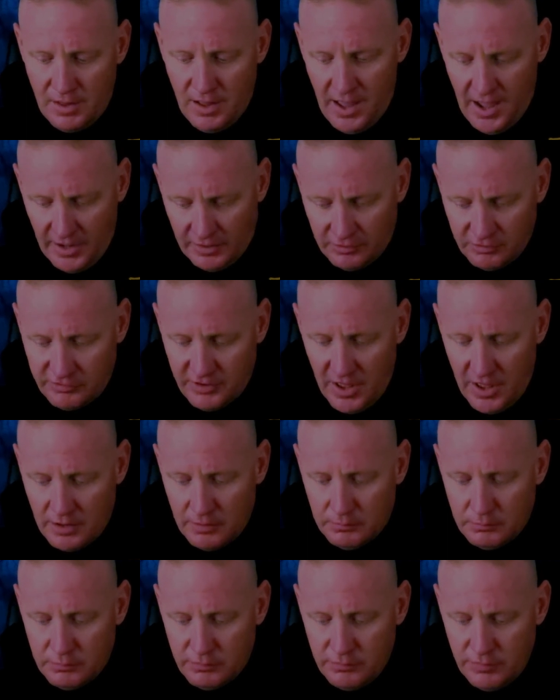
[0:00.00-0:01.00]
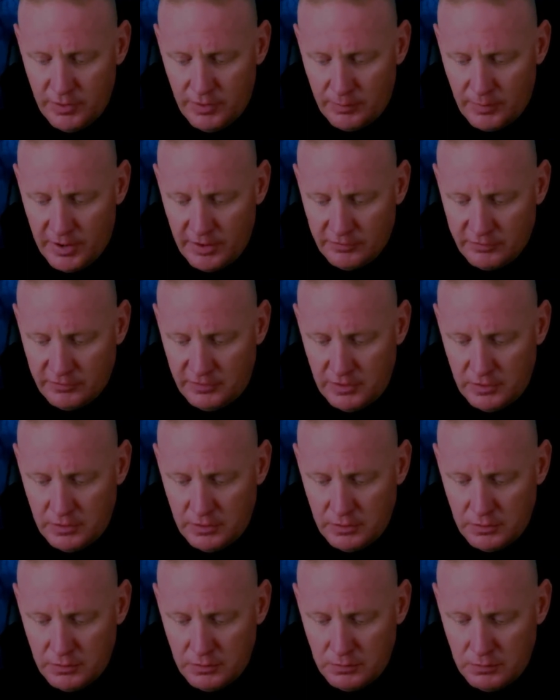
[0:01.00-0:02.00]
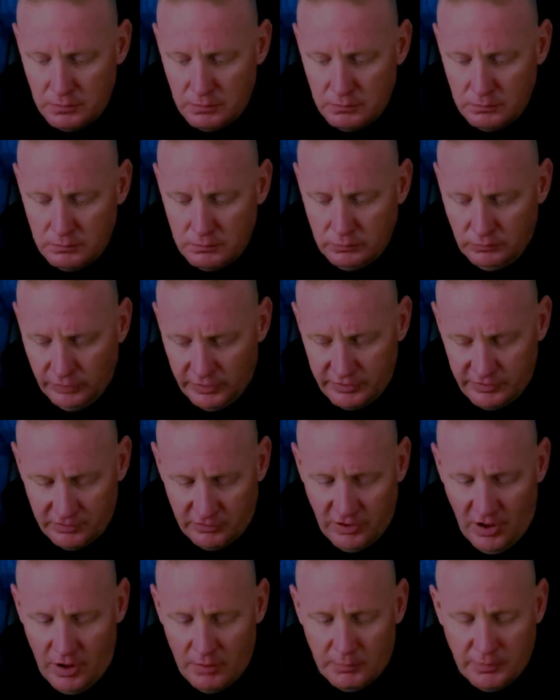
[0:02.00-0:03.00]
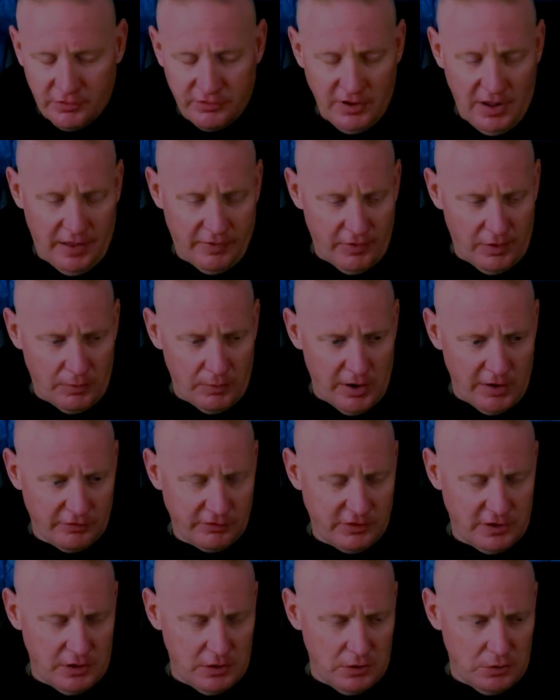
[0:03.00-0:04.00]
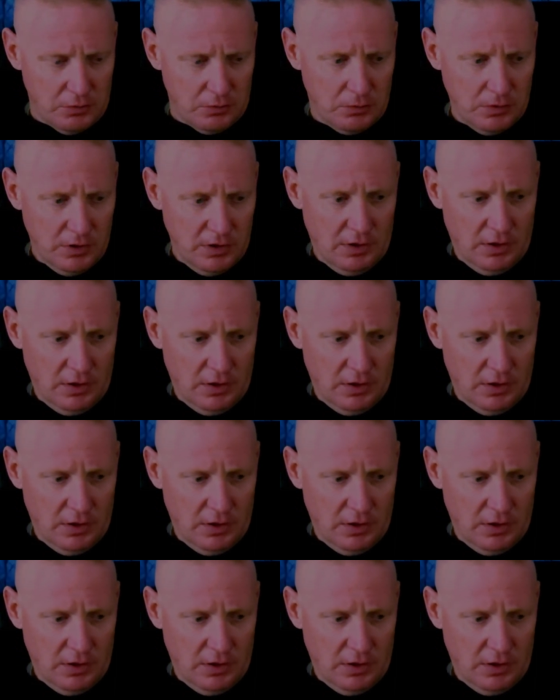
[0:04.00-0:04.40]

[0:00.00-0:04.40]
Agnes Adams, they rescue Lisa Thomas, and they rescue